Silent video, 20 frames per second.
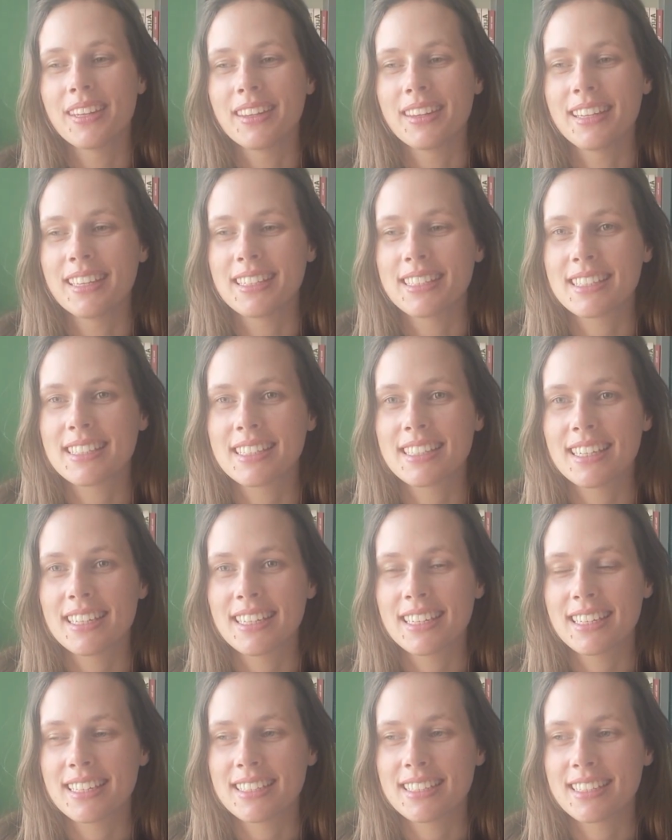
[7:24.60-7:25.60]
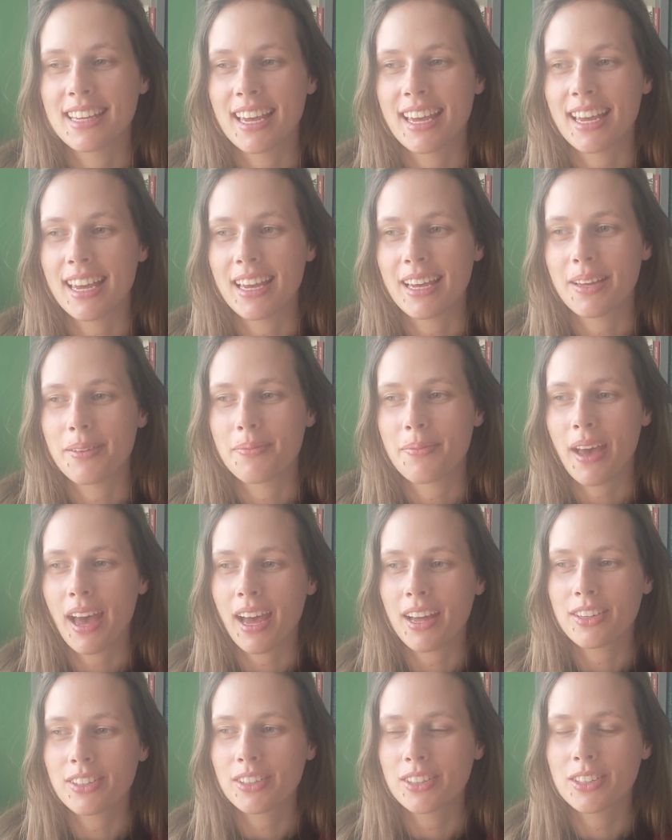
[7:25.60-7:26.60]
This is a
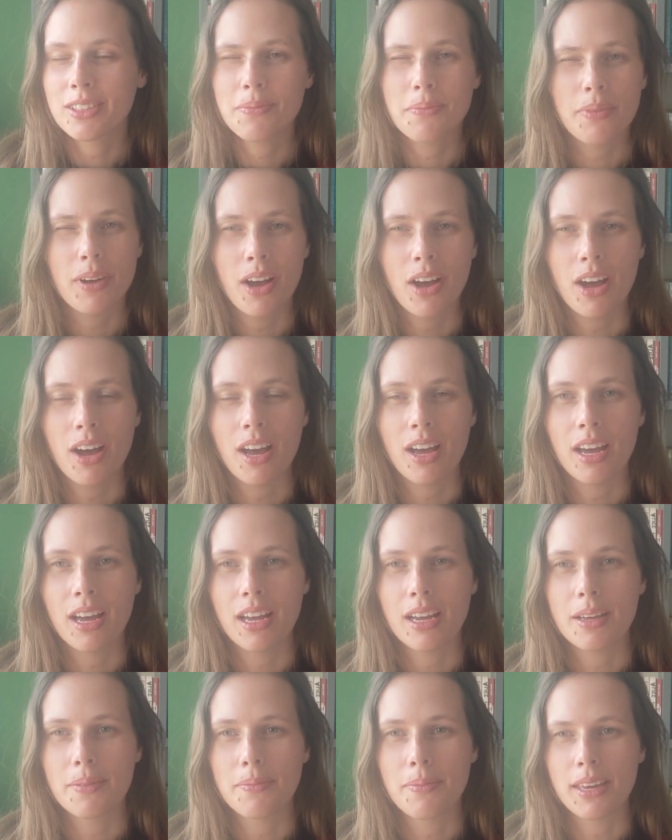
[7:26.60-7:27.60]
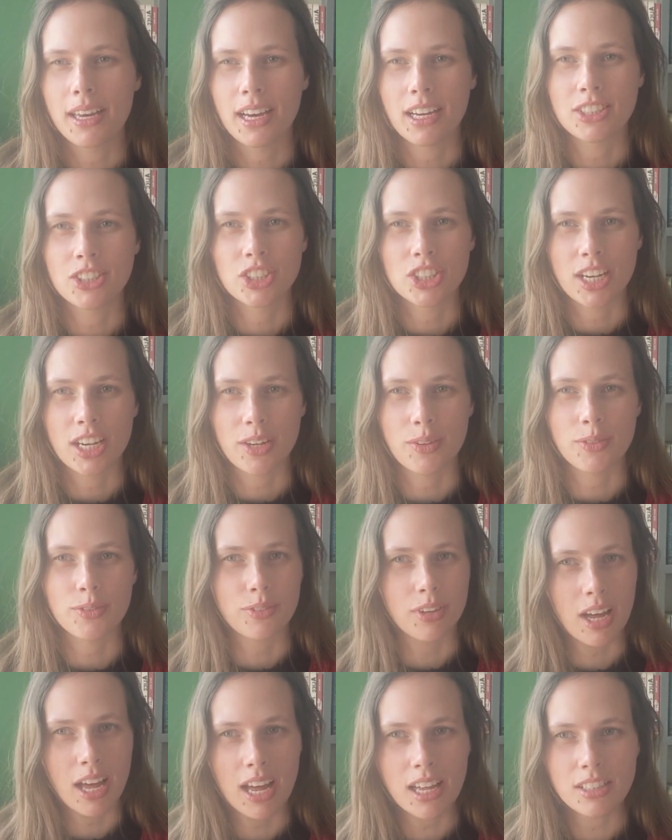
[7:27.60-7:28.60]
pattern by Beranger
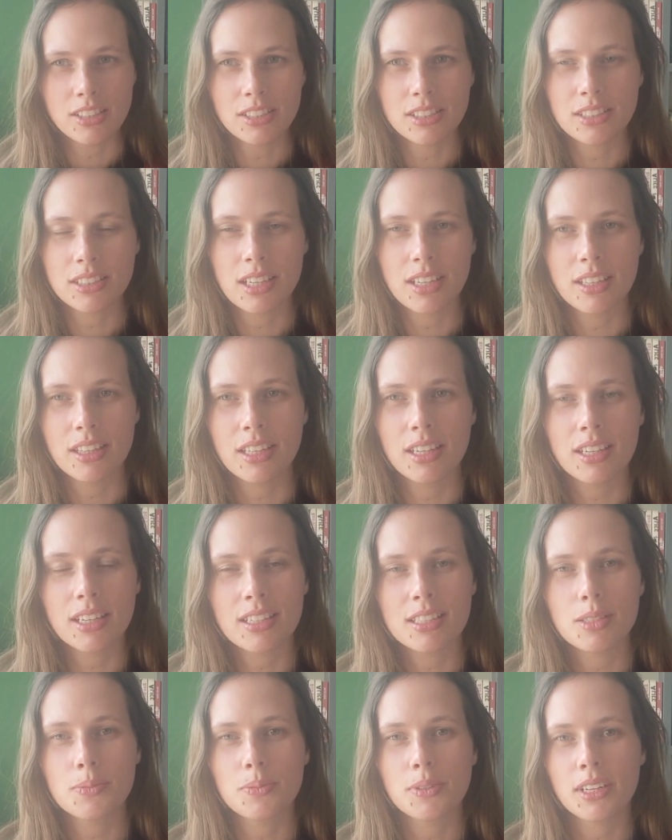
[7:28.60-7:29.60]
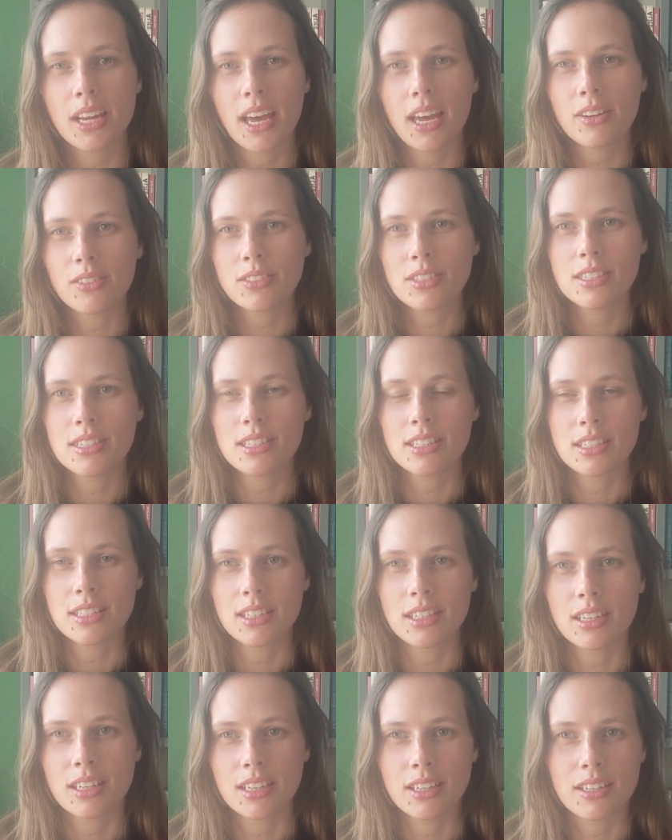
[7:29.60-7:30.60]
France, I think it's pronounced,
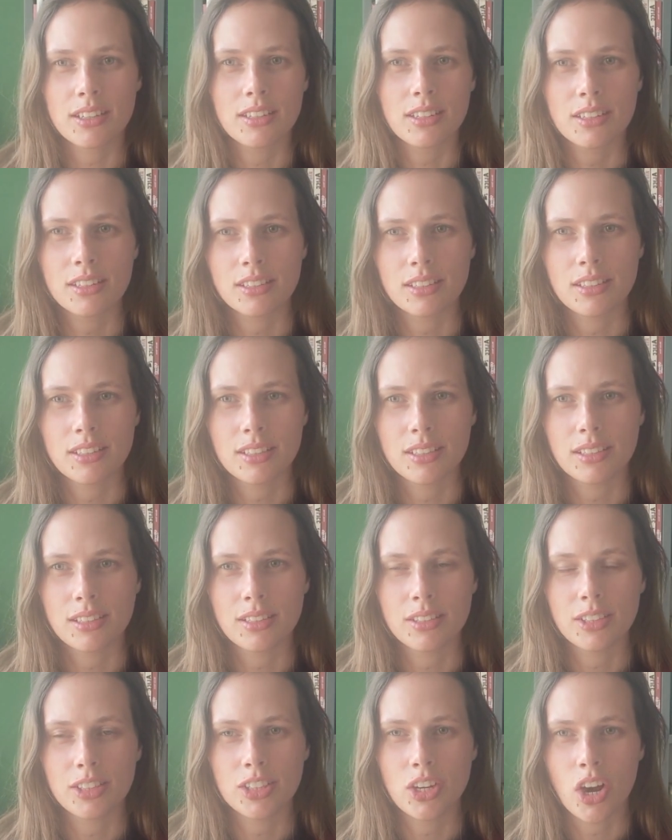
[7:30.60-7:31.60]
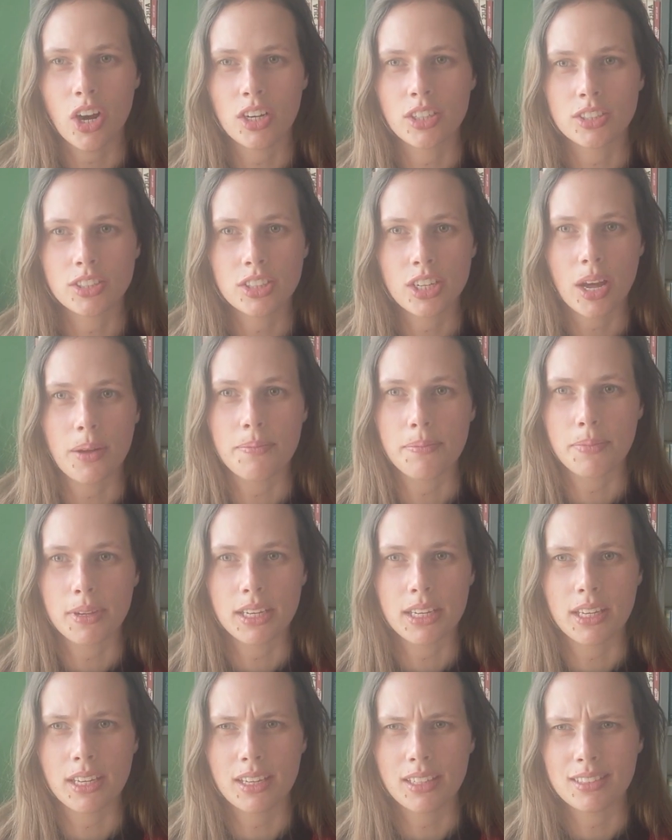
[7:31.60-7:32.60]
the yarn
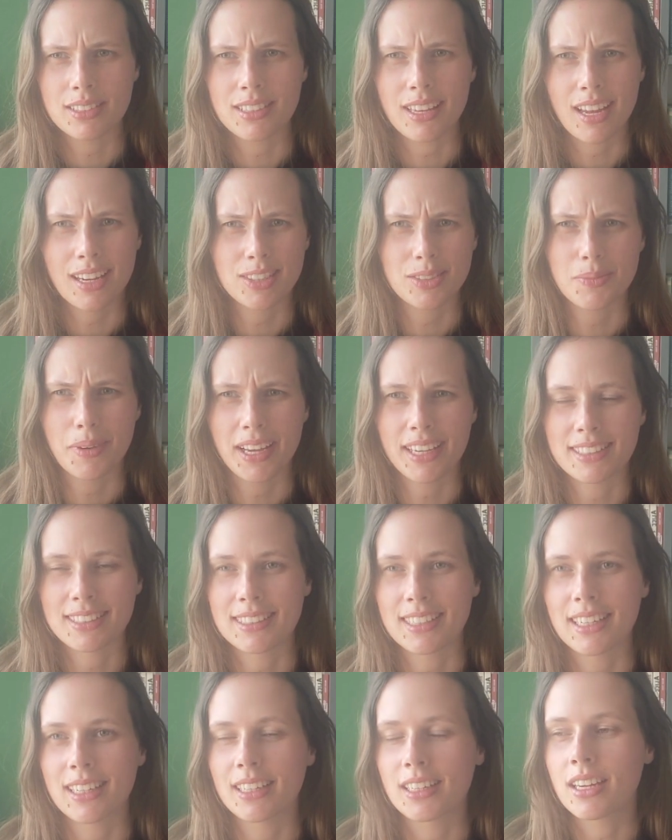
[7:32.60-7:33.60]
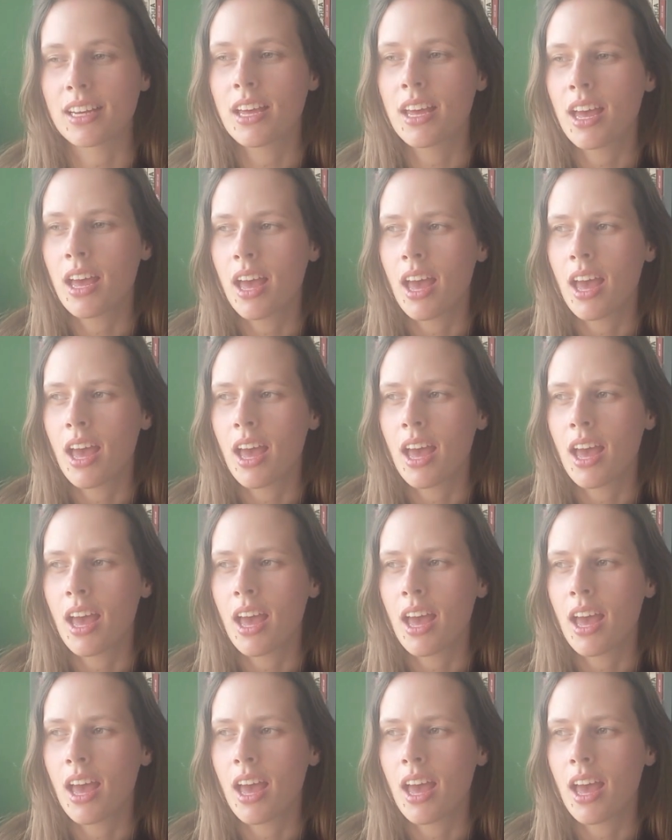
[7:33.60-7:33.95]
company / magazine.